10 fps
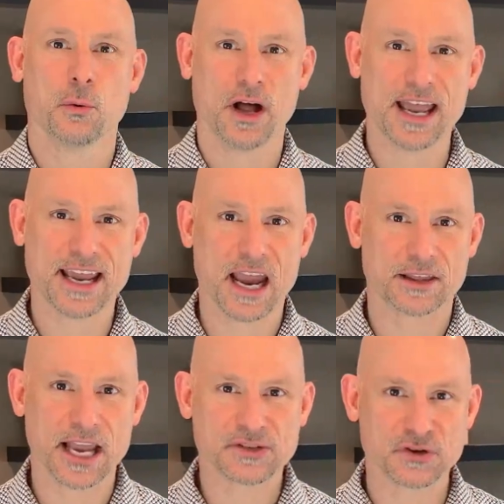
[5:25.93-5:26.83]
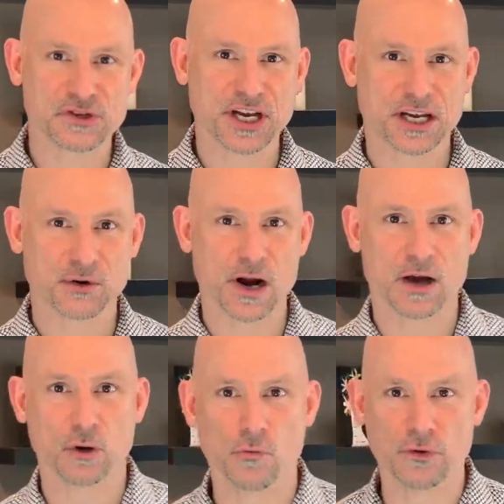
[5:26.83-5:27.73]
Well, hey gang, thanks for sticking
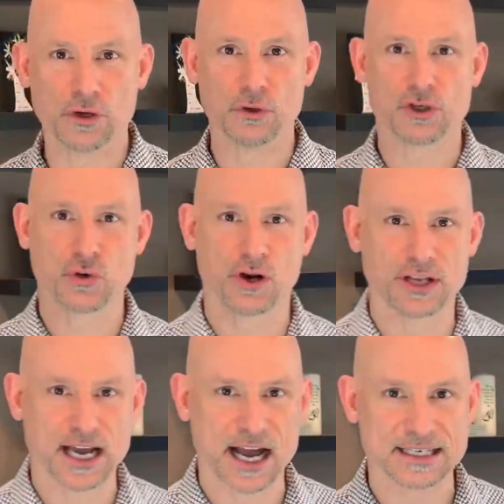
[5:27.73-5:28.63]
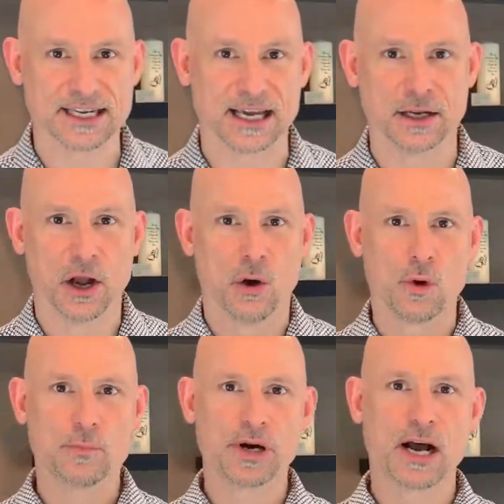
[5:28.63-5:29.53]
around. Hopefully you enjoyed the content. We
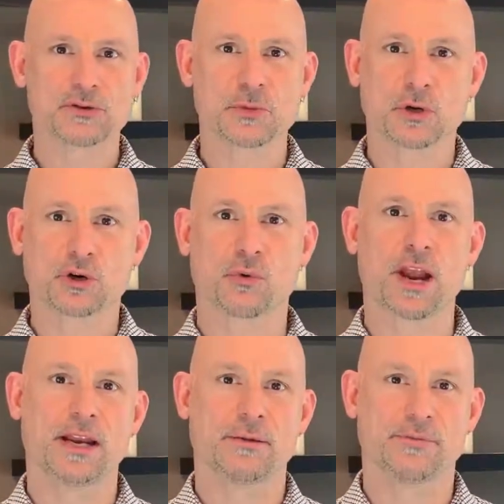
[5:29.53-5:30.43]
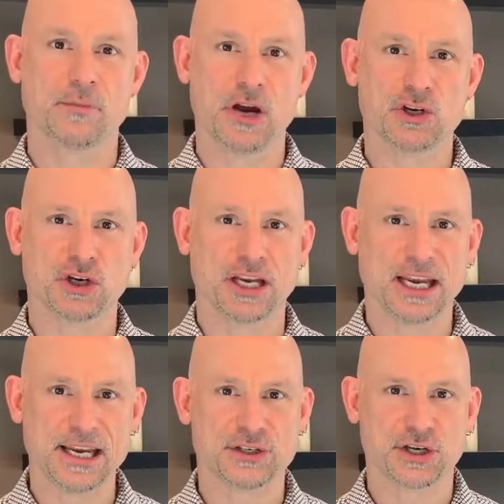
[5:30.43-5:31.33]
put out some great information
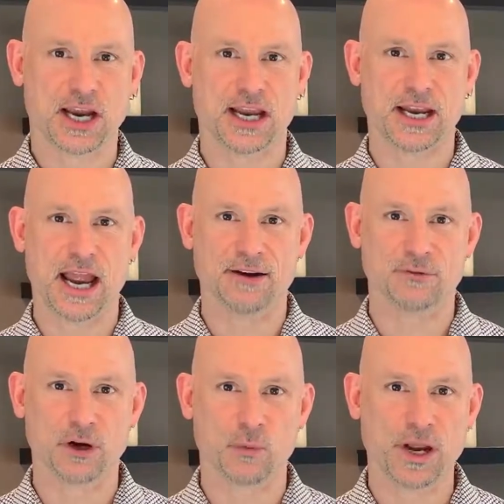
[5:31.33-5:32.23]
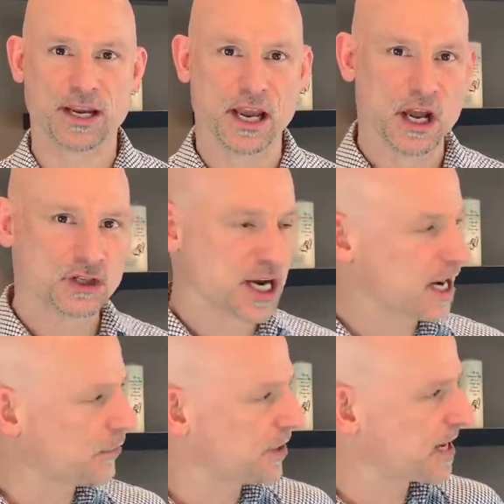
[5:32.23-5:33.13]
each and every week. Check
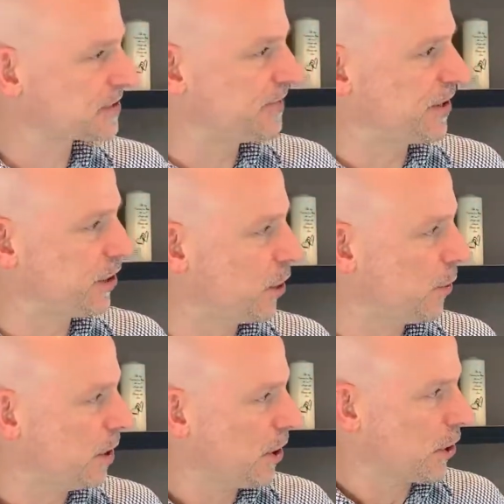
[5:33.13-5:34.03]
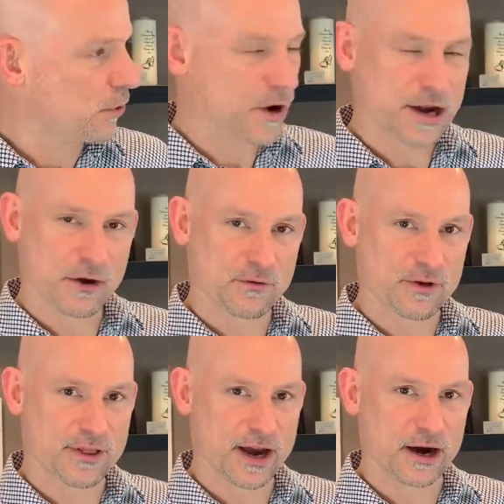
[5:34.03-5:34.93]
out the next video right over
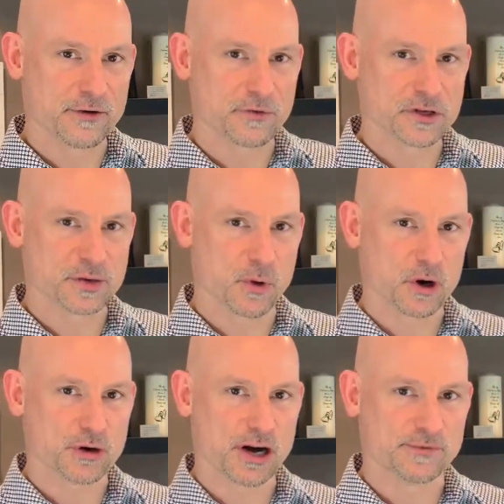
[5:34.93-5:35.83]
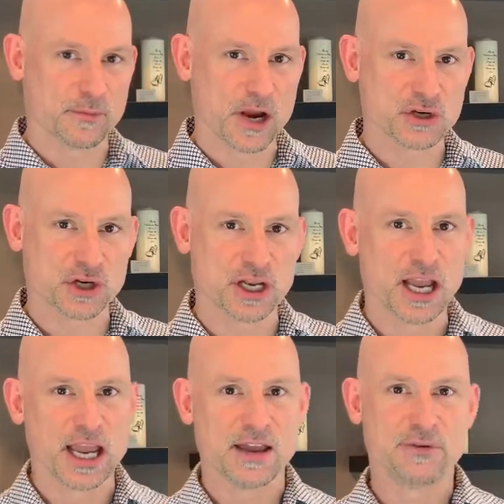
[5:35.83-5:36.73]
there for some more great information.
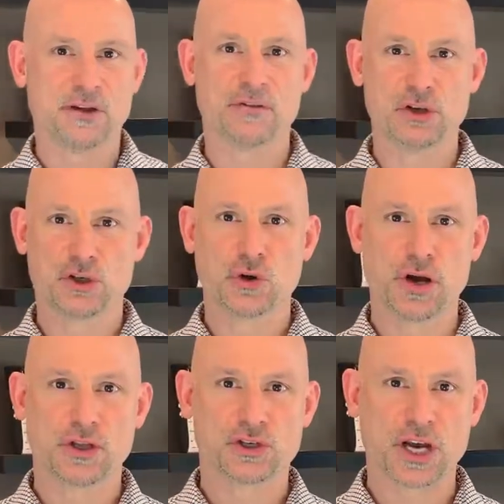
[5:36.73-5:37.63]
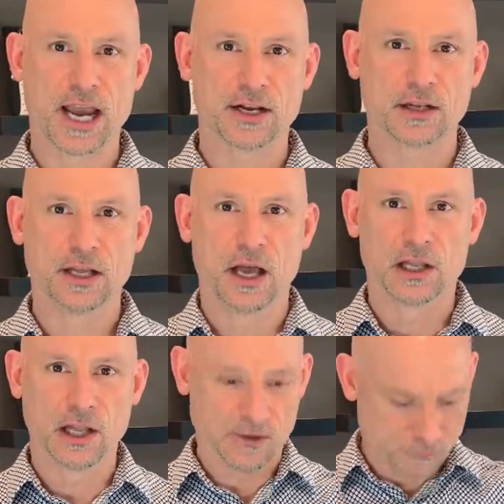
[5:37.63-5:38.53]
If you've enjoyed the channel,
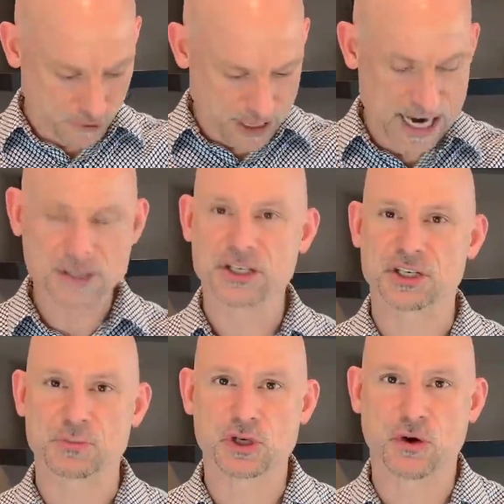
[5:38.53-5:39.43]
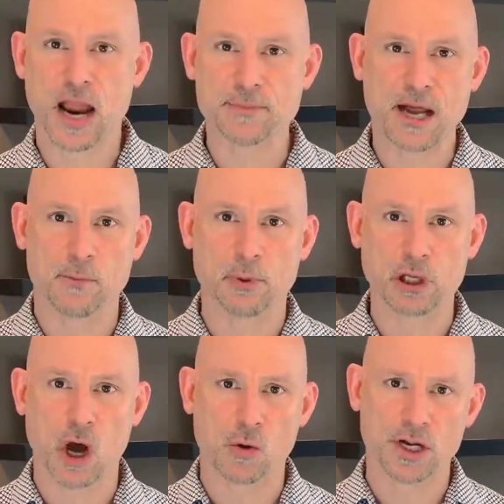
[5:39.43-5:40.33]
love for you guys to subscribe down
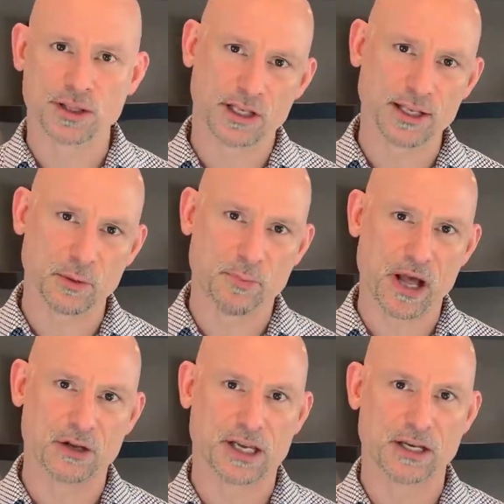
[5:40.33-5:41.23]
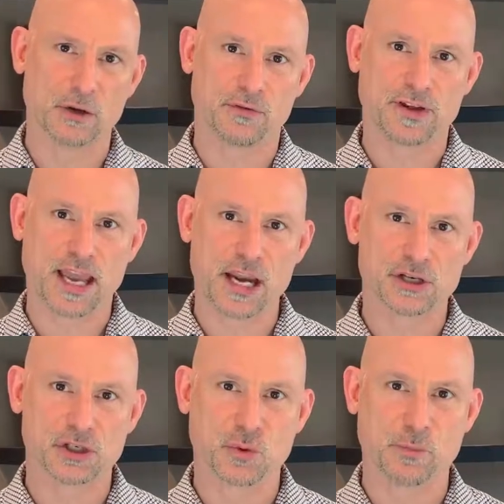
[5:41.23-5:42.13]
below and hit the little bell to get
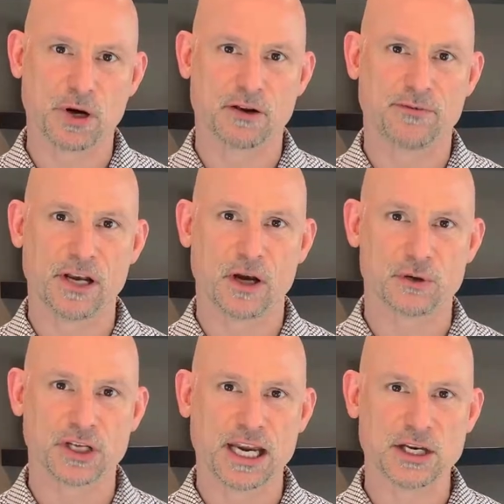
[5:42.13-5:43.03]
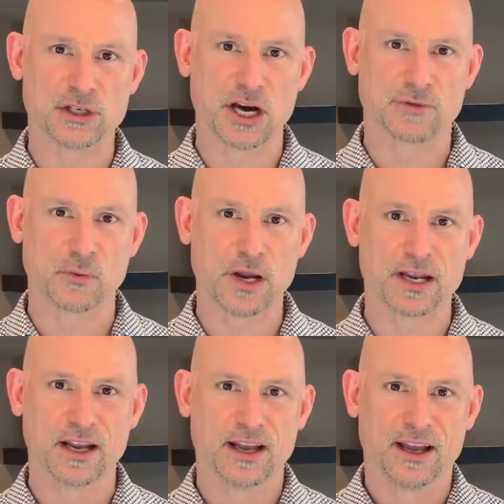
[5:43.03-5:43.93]
notifications. We put out videos each and every
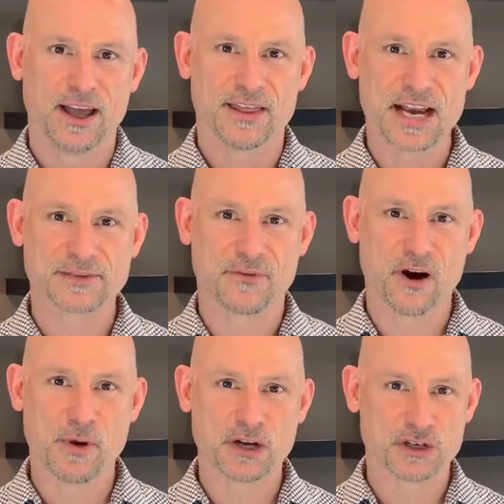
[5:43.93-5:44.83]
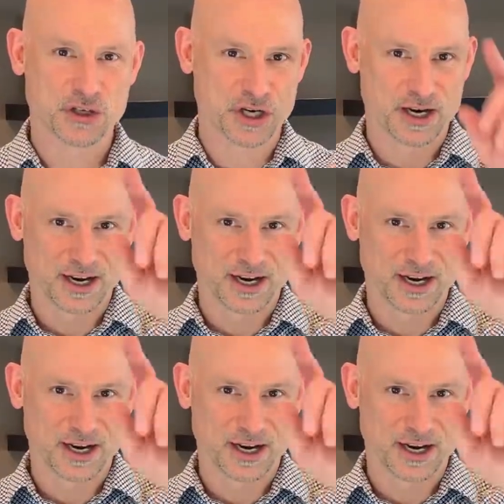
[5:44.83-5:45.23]
week. Thanks very much.